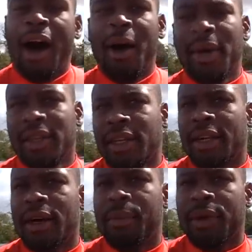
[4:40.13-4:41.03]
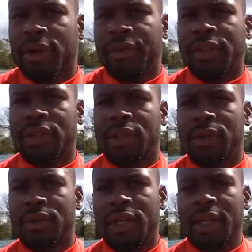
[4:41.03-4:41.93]
Um, I think they're a pretty
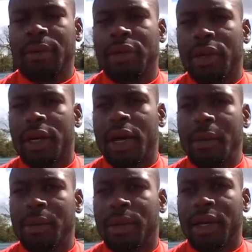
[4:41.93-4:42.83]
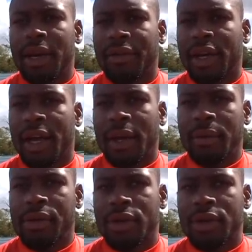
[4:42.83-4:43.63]
physical team. You know, they come to play every game.